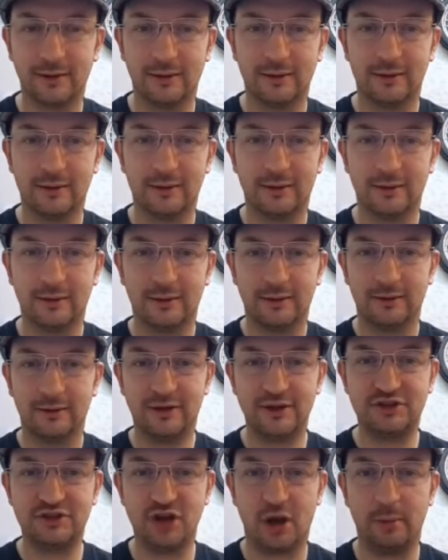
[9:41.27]

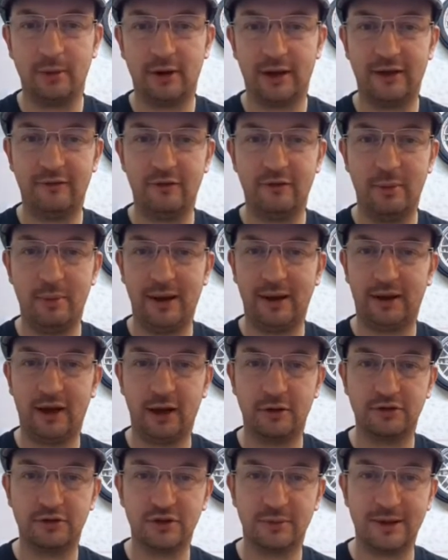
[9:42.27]
This time I'm going to have a better
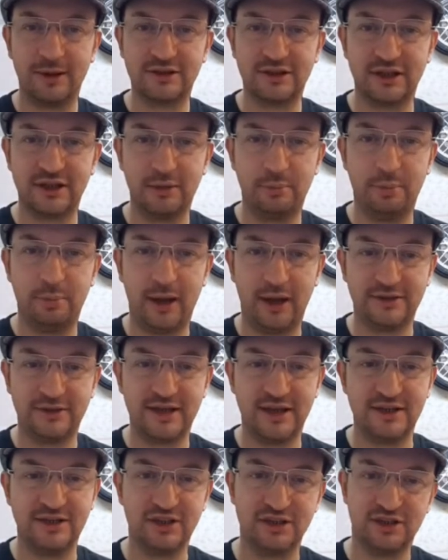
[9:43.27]
go because I'm actually going to pay
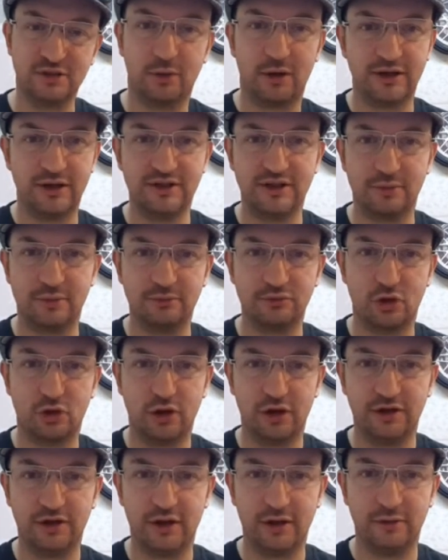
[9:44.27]
attention to what it is I'm
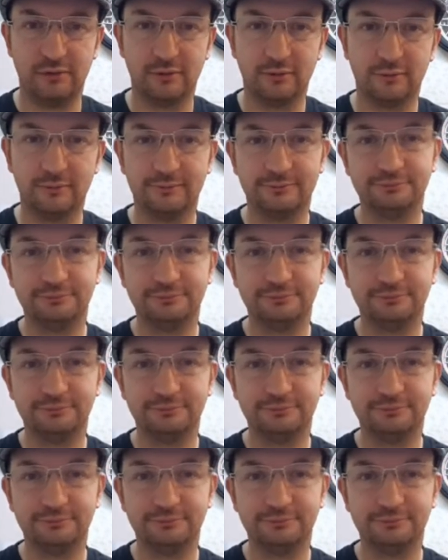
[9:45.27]
trying to do.